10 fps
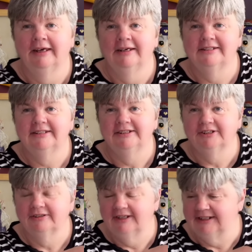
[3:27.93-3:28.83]
Stitch
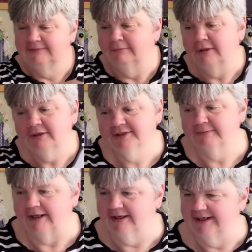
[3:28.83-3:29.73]
on this most
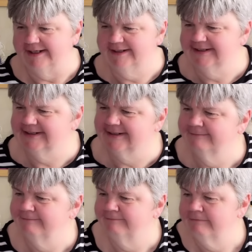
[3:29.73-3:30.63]
mornings
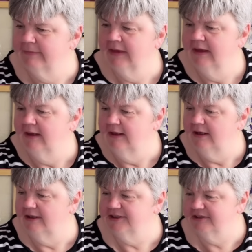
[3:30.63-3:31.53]

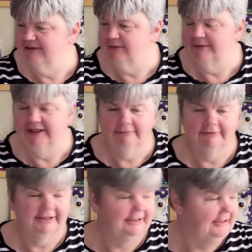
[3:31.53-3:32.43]
during the week,
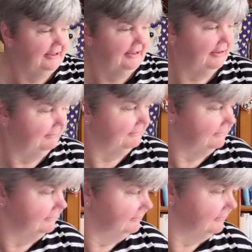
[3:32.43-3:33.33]

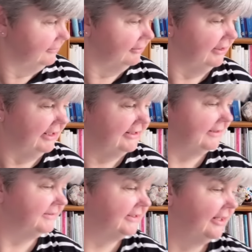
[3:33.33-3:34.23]
unless
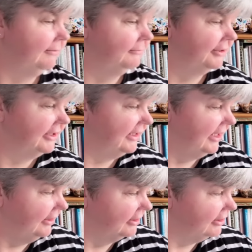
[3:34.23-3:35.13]
I'm starting work at
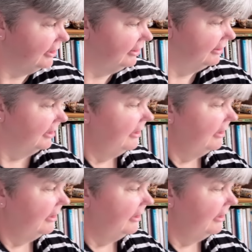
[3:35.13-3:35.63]
9 o'clock.